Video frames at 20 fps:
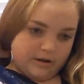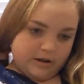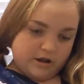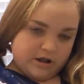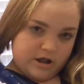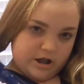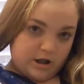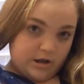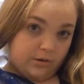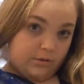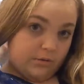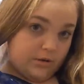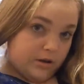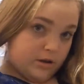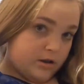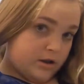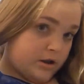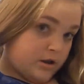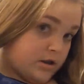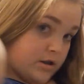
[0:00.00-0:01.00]
2,
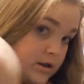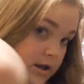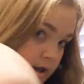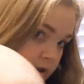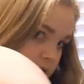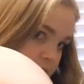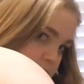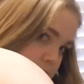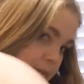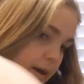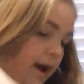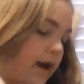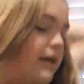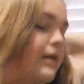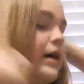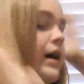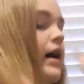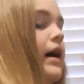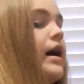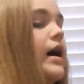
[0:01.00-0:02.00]
the second is back,
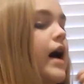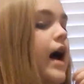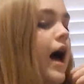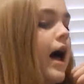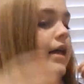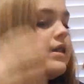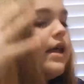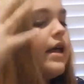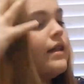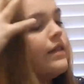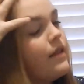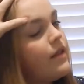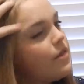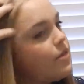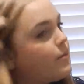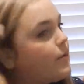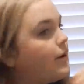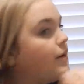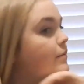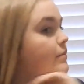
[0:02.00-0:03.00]
and then the
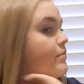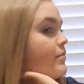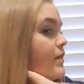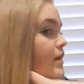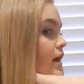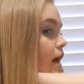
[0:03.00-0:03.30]
3.